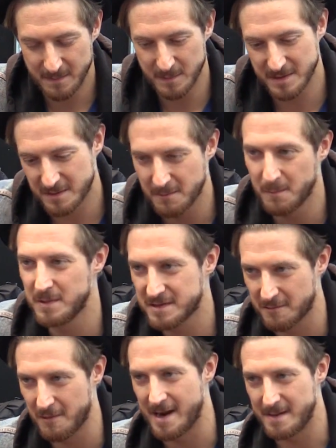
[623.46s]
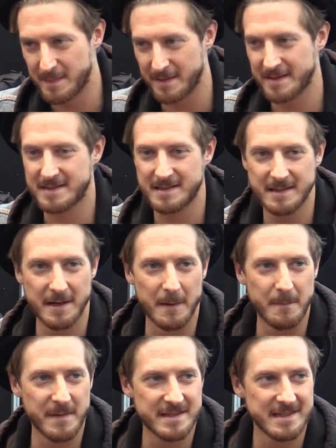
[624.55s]
was great. But
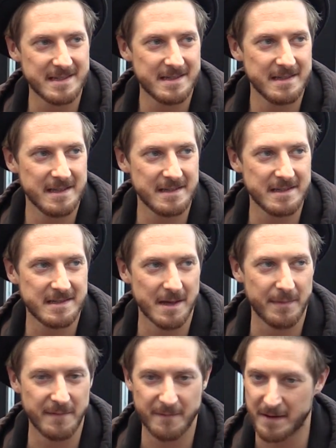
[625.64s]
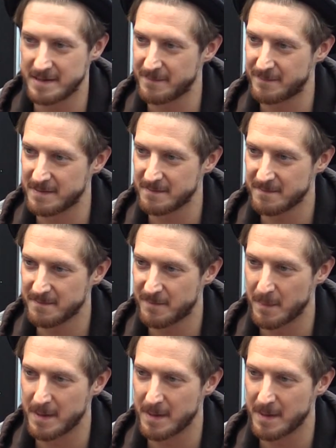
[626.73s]
this is something very different.